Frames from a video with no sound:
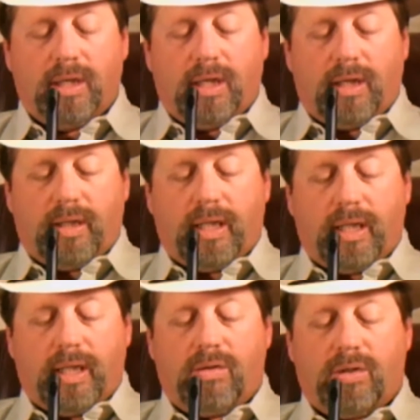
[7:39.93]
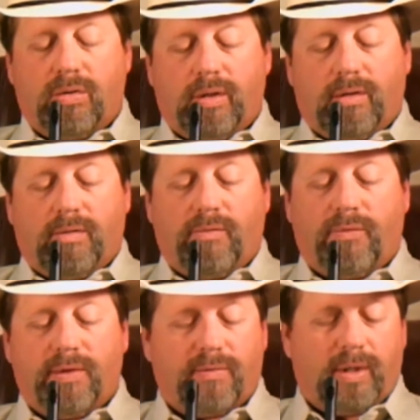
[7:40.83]
and they do
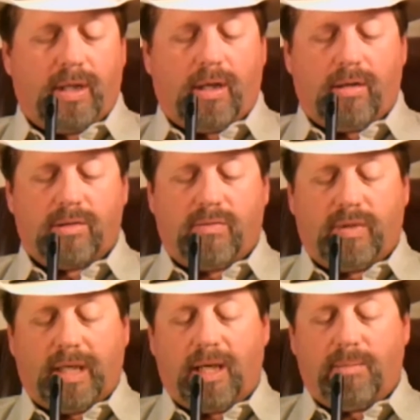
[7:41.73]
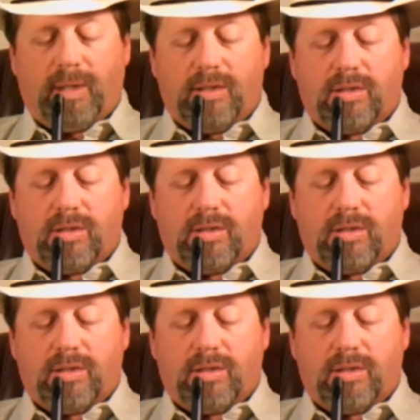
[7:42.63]
$250 of damage